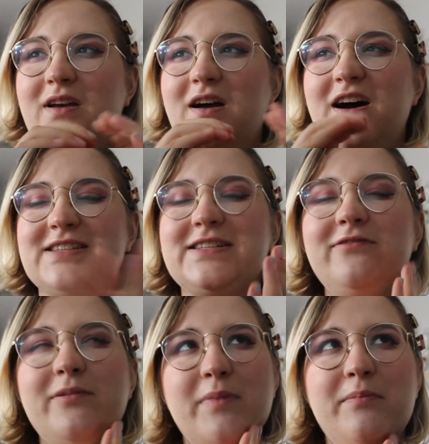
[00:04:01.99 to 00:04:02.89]
I still
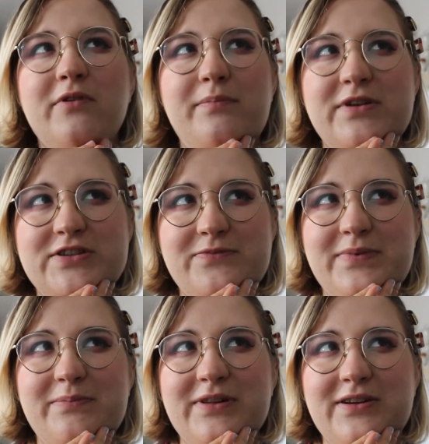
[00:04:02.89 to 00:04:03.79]
remember a bunch of
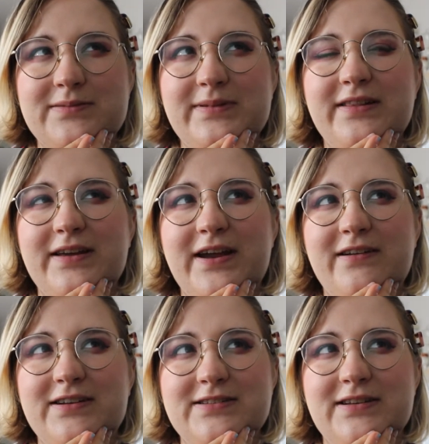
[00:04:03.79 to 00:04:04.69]
people cosplaying the
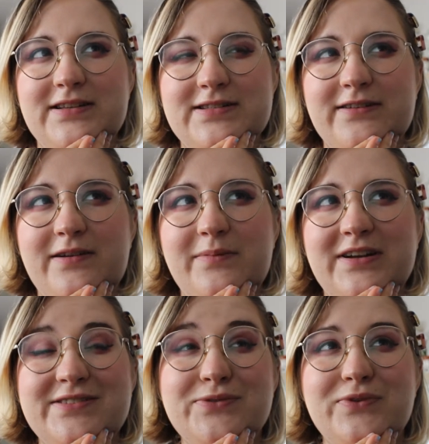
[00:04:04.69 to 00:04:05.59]
characters on Instagram and I
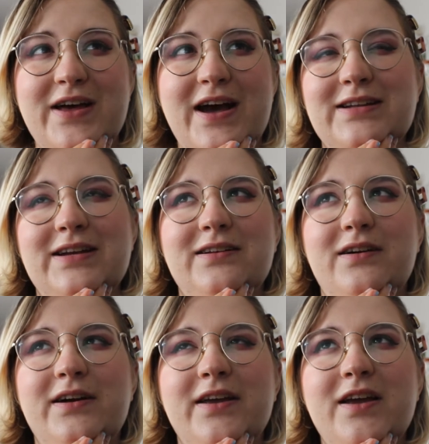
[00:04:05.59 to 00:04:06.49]
saw that and I